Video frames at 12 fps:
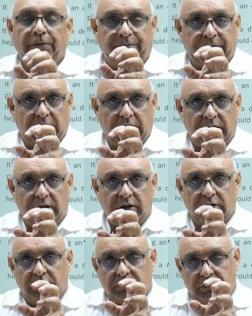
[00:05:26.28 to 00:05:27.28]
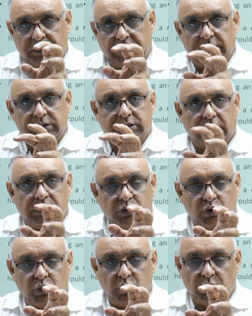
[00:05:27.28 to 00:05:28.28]
and that is
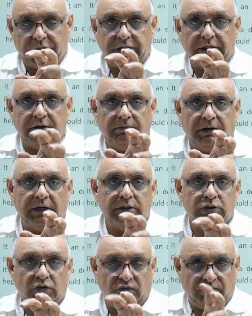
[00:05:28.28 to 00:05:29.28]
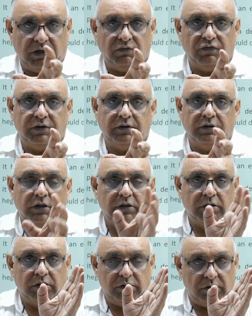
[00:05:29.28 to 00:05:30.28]
also to create a balance of power.
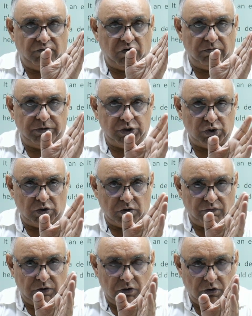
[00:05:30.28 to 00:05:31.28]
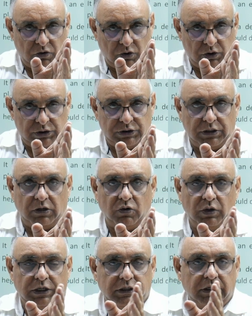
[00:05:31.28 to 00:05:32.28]
The formation of the AUKUS now
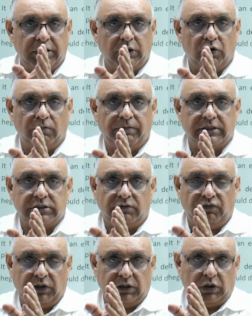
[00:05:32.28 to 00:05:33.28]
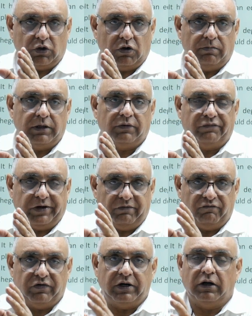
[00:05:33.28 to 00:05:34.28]
and the Indo-Pacific economic
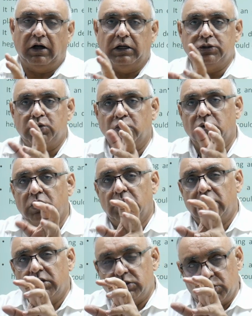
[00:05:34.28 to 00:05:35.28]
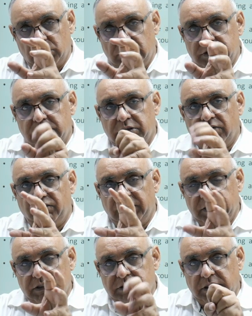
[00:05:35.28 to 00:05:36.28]
framework also. So these are the
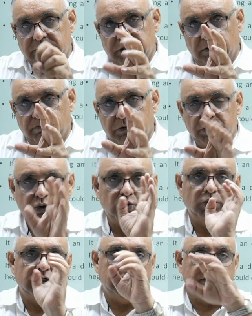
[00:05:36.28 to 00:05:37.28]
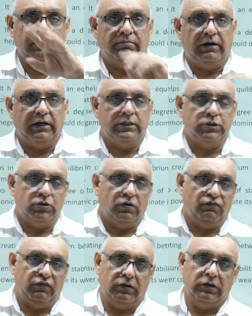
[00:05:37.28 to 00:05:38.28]
various examples to create the balance of
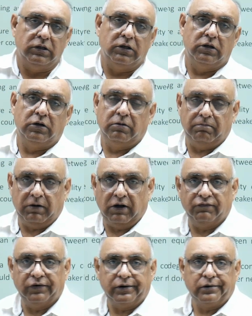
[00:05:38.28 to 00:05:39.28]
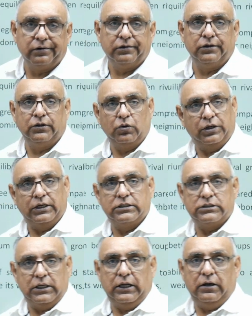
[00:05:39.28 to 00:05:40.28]
power, you can
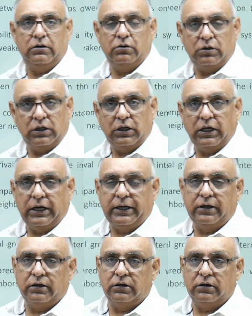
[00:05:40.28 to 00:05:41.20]
say. Okay, and